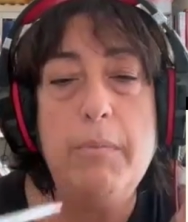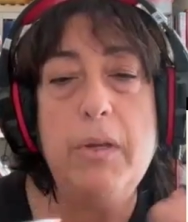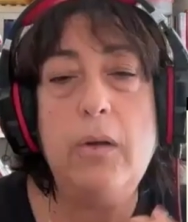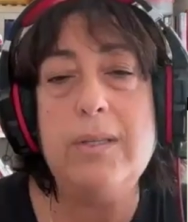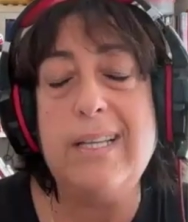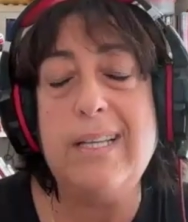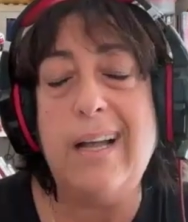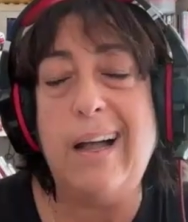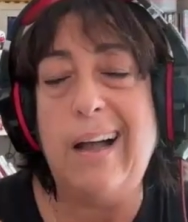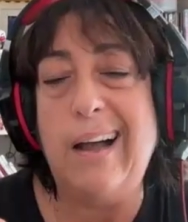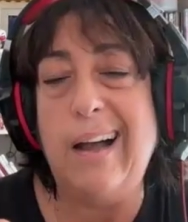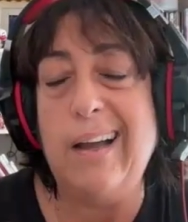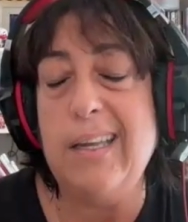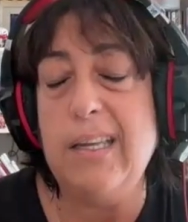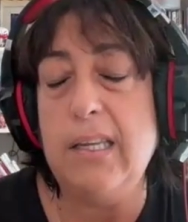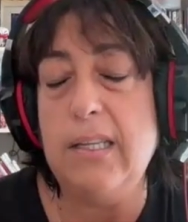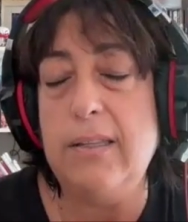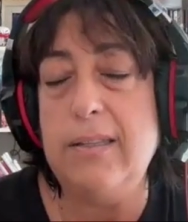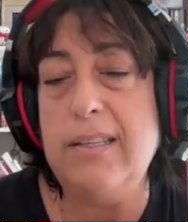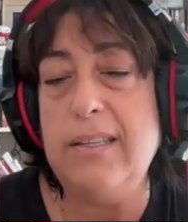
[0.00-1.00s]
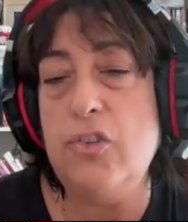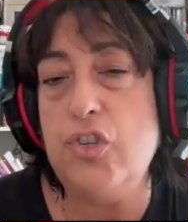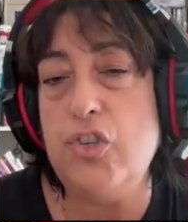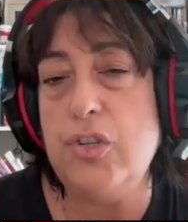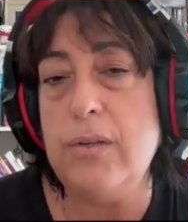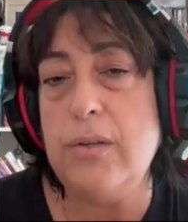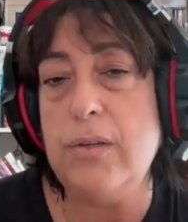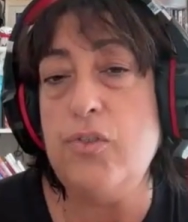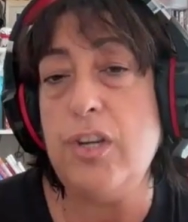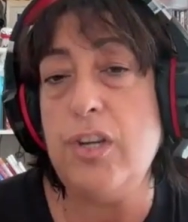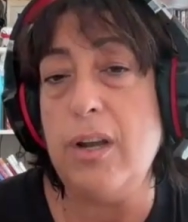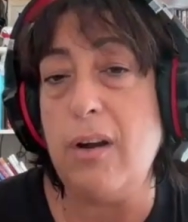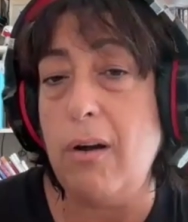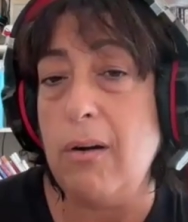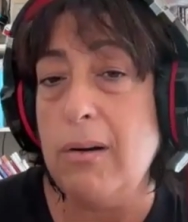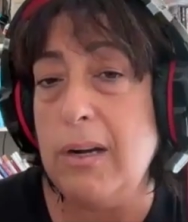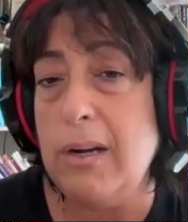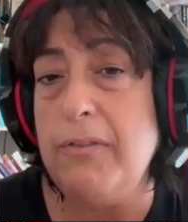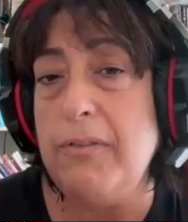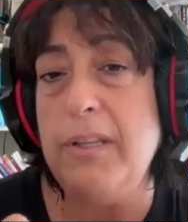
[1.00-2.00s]
because I teach
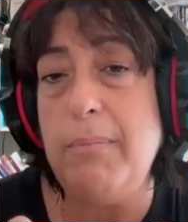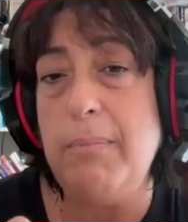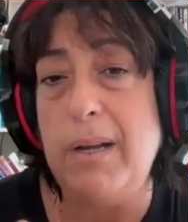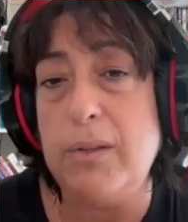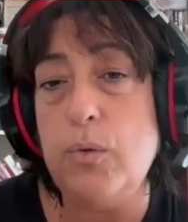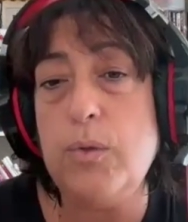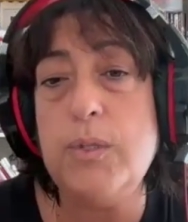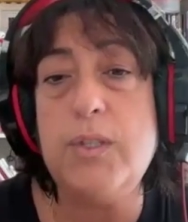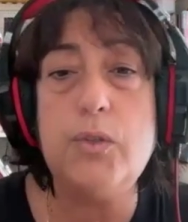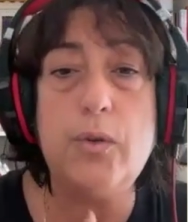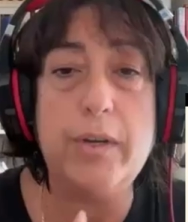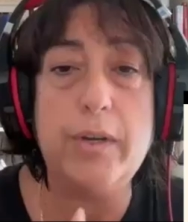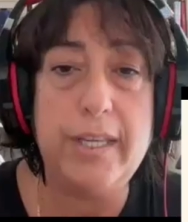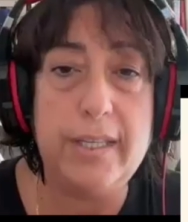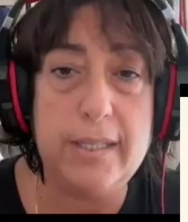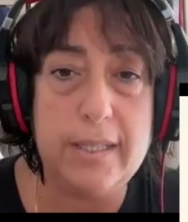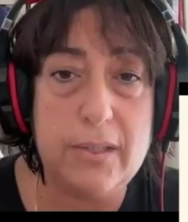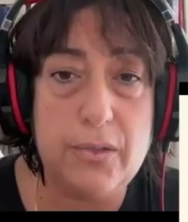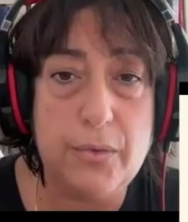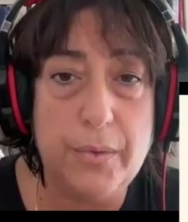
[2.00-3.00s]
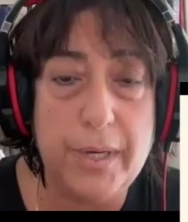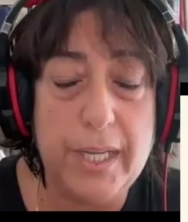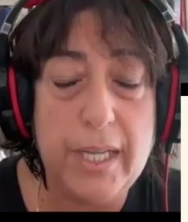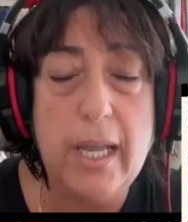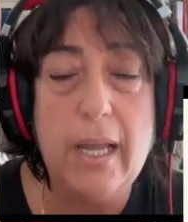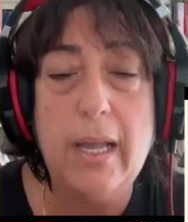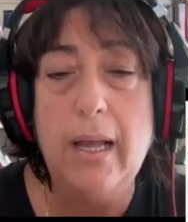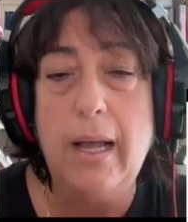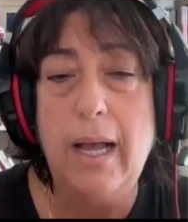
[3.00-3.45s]
geography but also history.